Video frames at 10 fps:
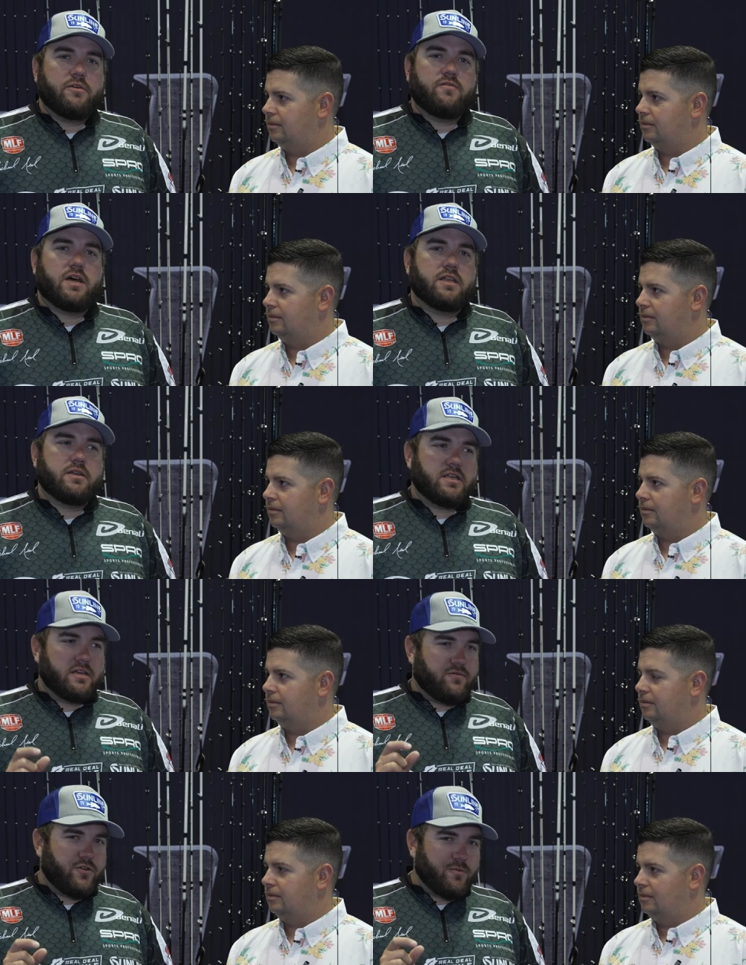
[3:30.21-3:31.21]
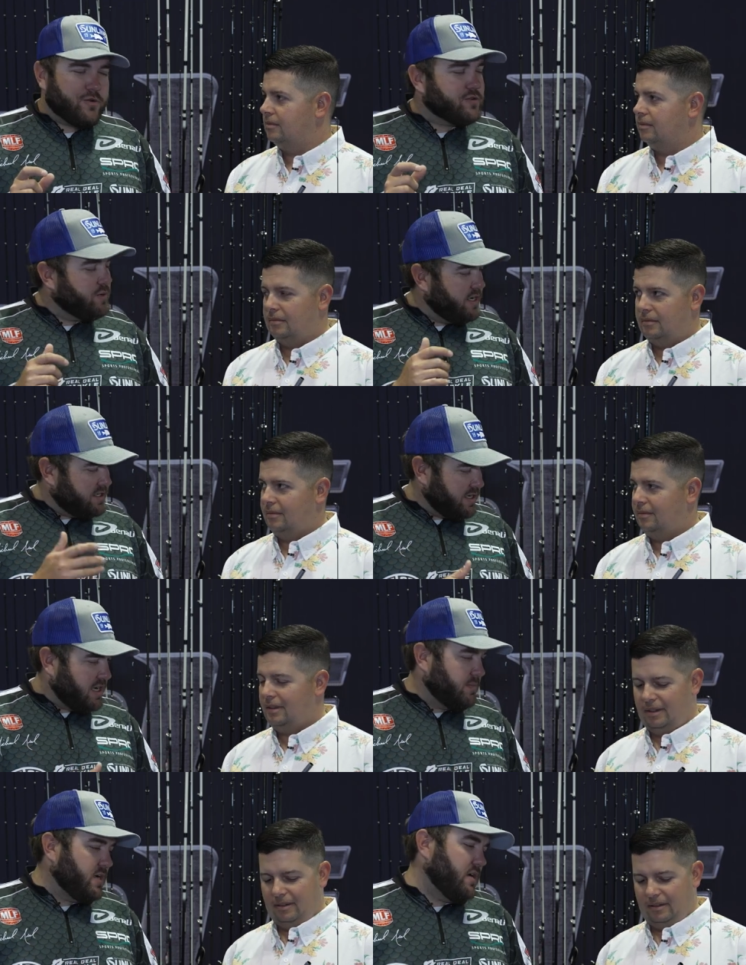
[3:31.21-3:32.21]
Speaker 1: we finally did a few more tweaks and
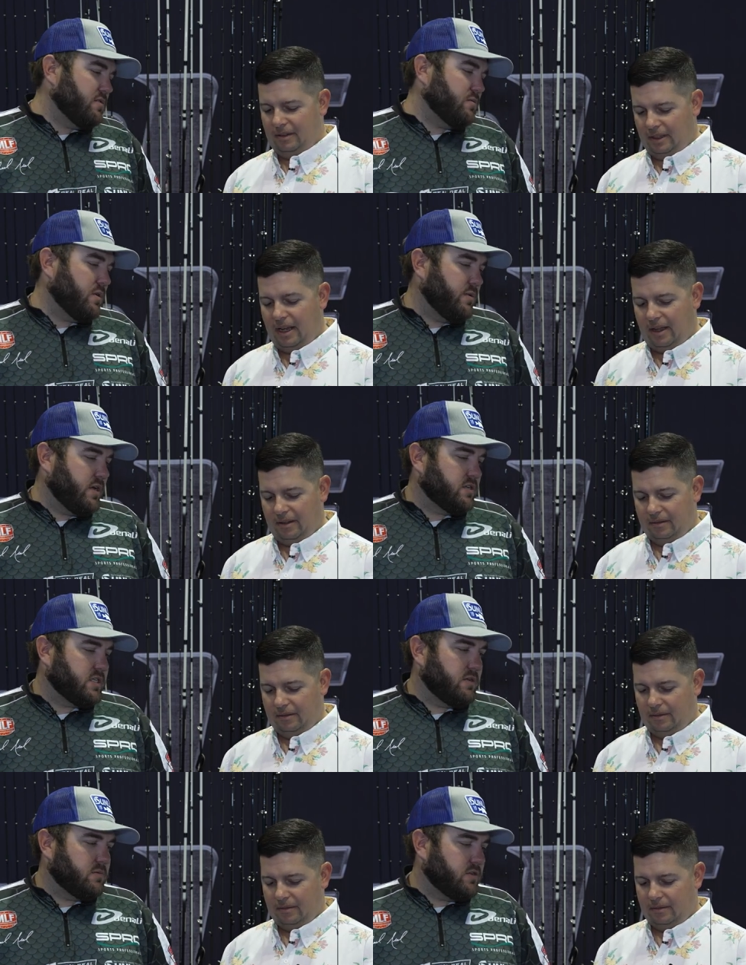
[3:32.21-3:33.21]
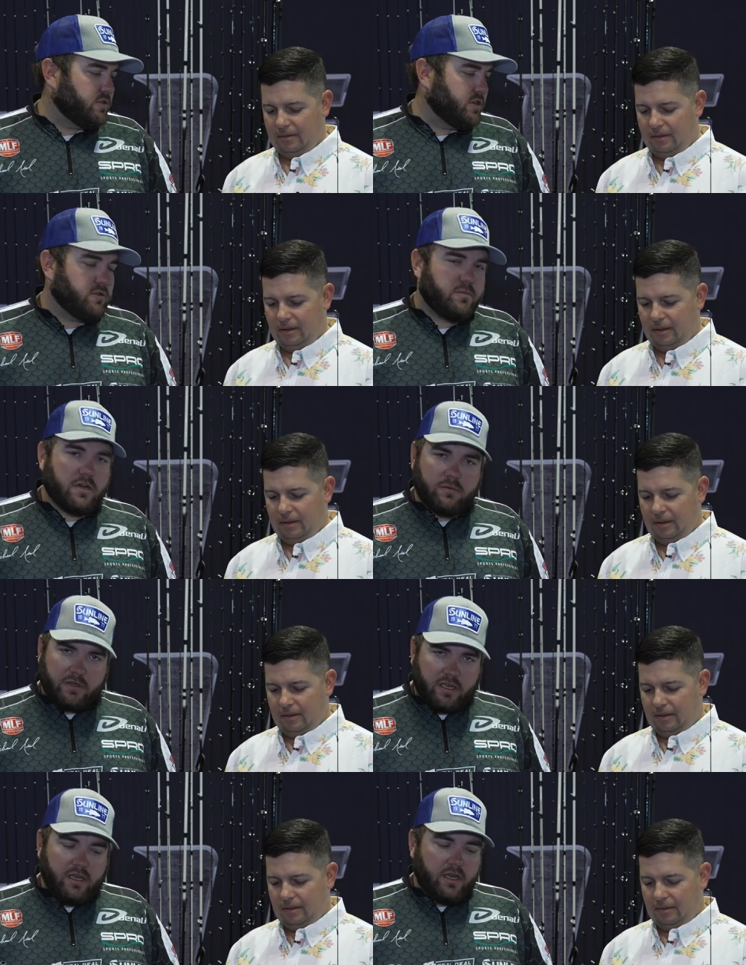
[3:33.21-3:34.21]
got them out to where yeah. we can sell them to the general
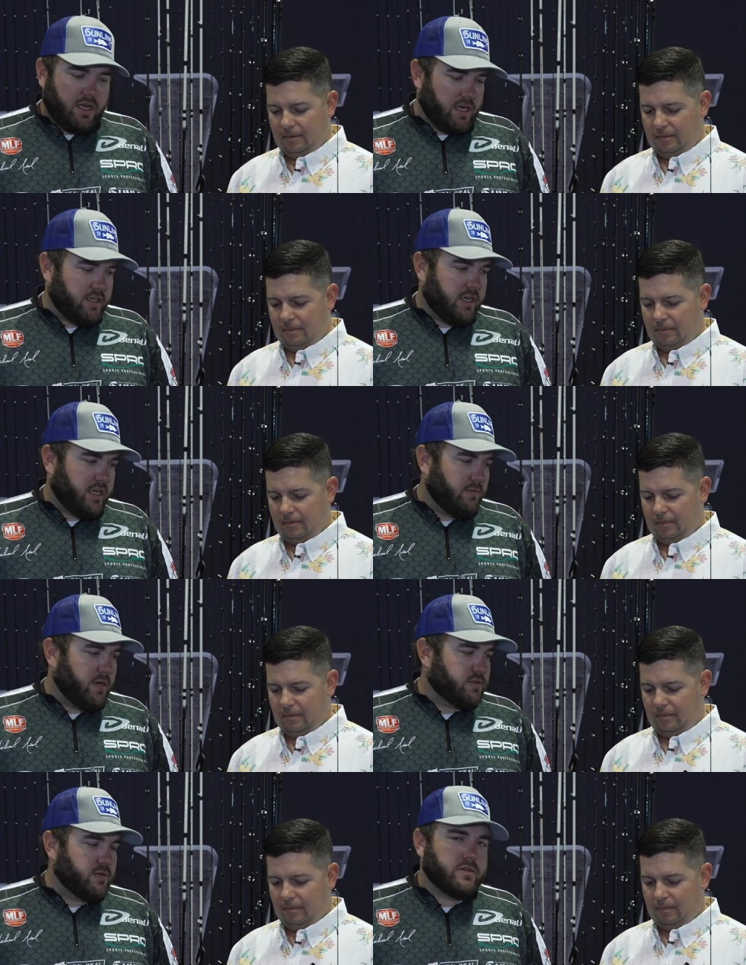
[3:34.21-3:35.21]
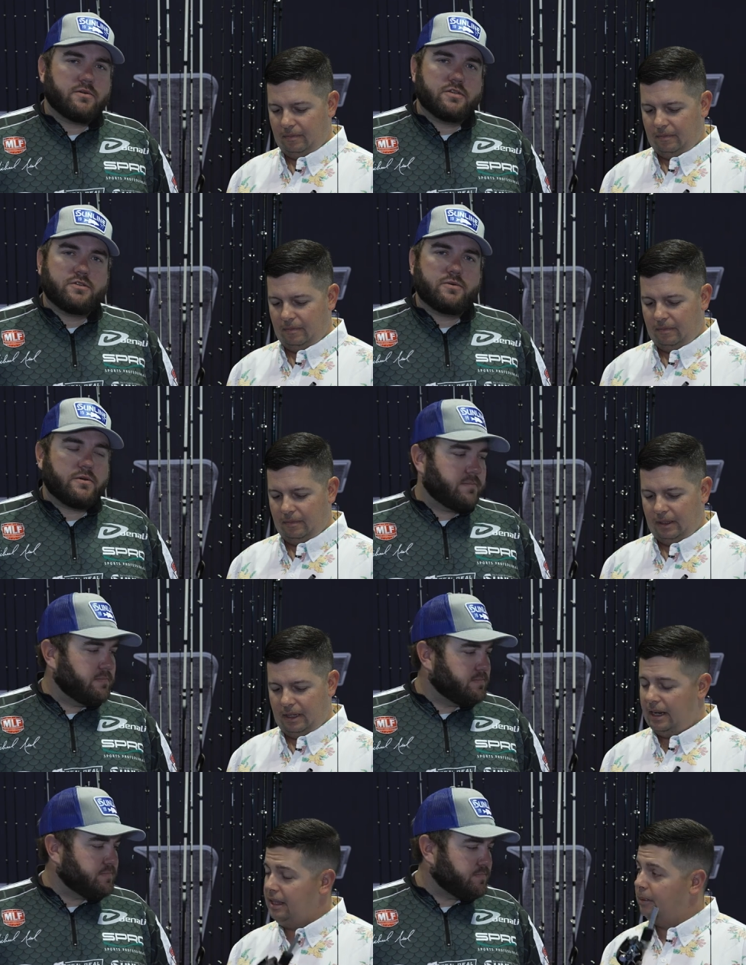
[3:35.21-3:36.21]
public. And I think everybody's
Speaker 2: really going to enjoy them.
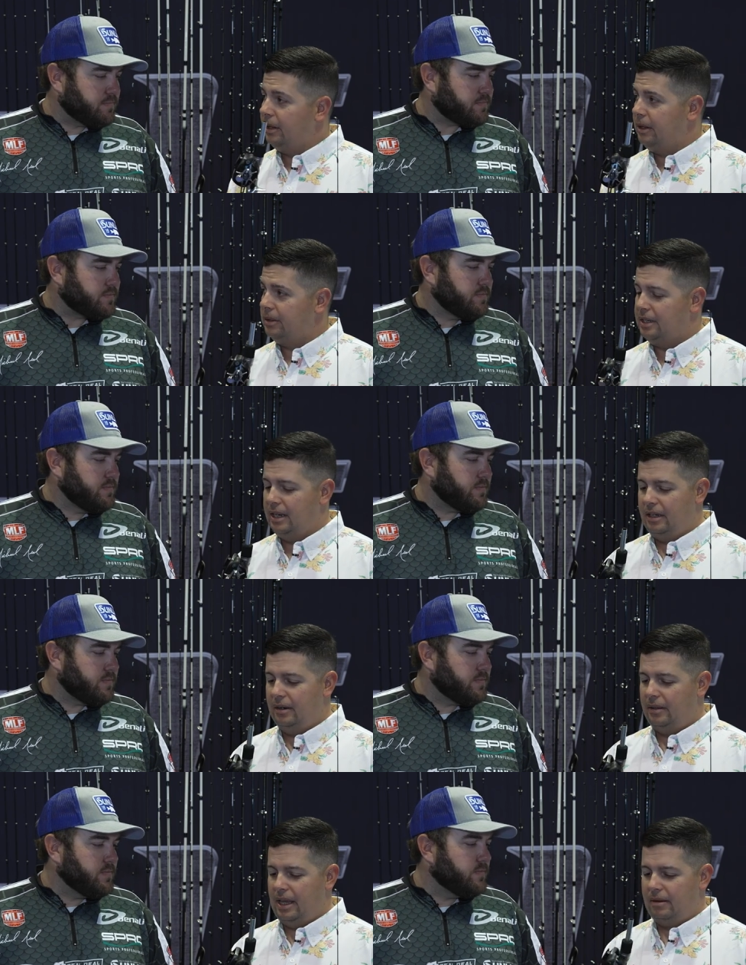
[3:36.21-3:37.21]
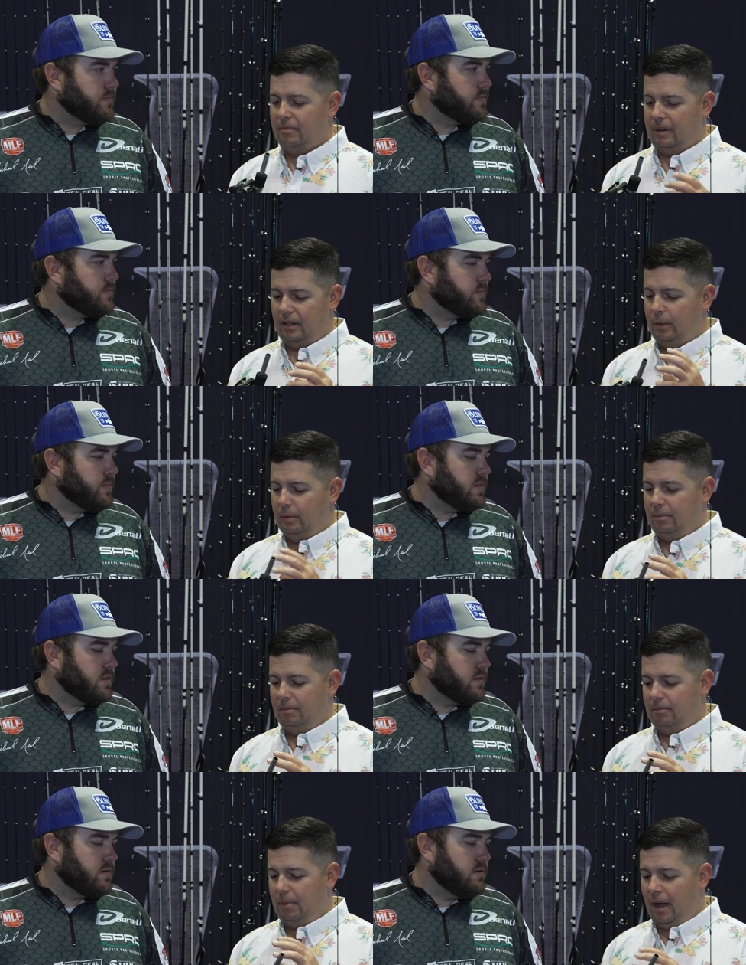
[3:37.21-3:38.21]
I think what you're saying, you know, that
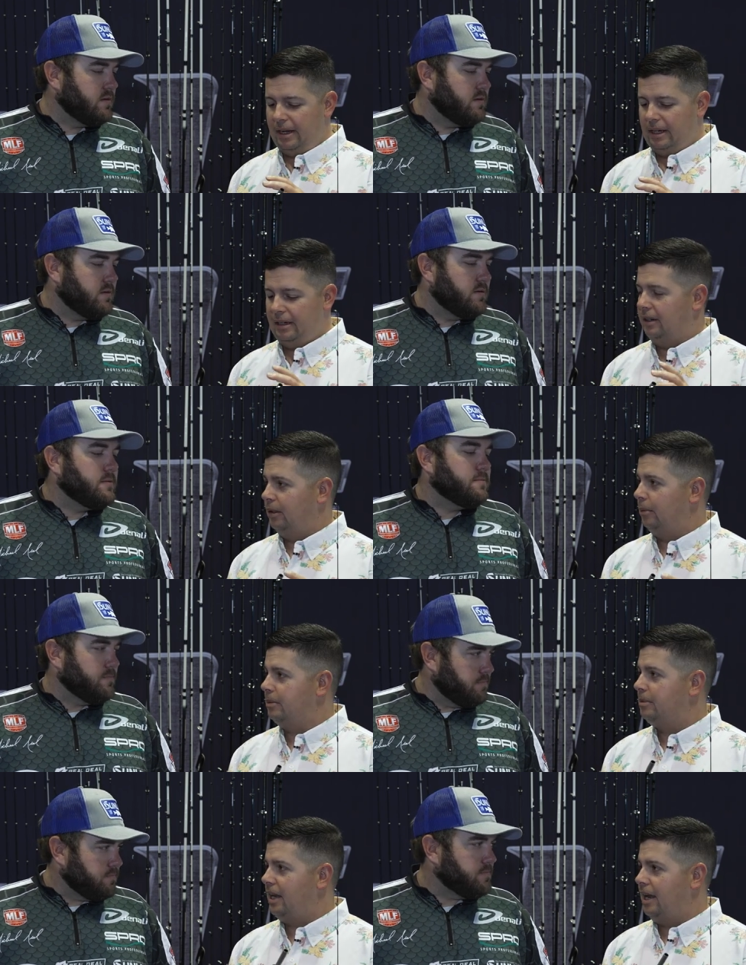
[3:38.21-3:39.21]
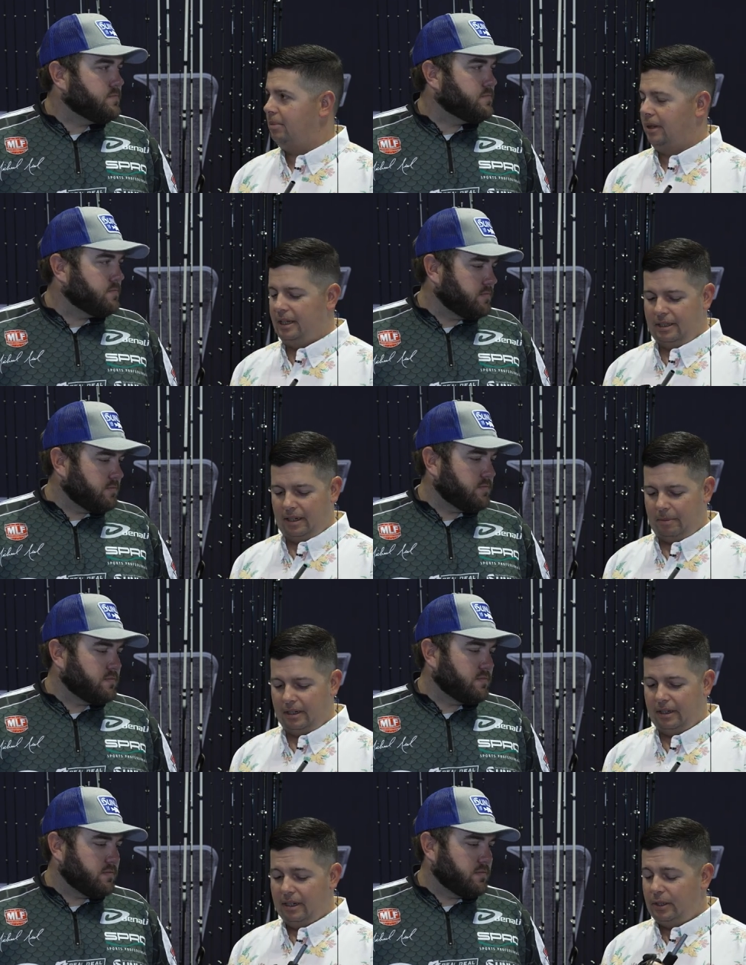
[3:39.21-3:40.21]
aluminum body and aluminum side plates, I mean,
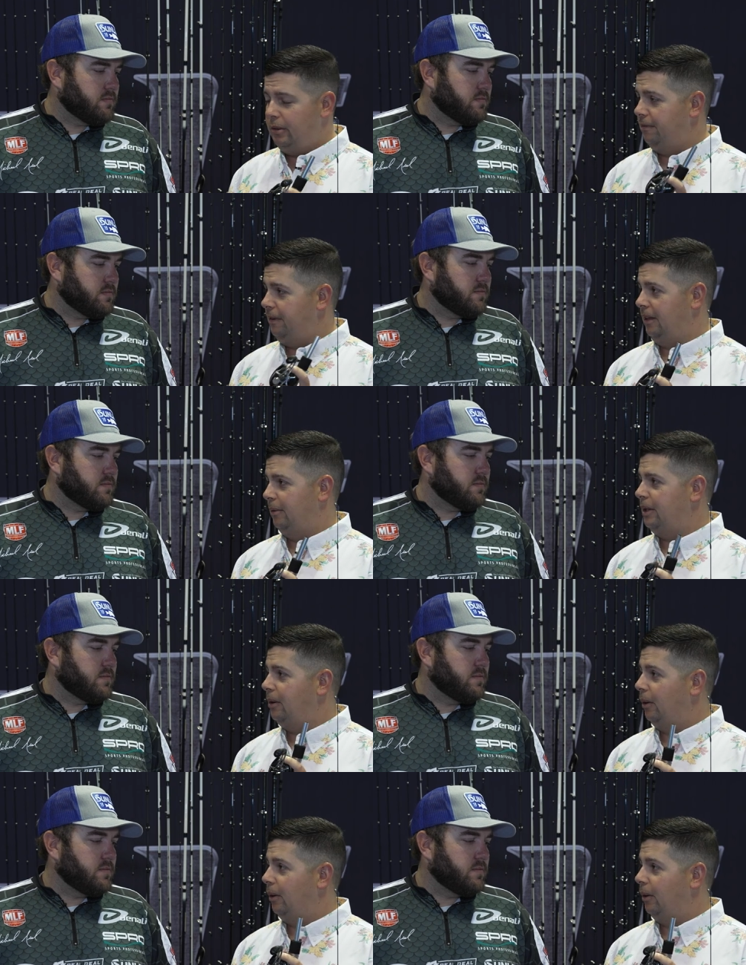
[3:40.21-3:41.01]
you can feel it when you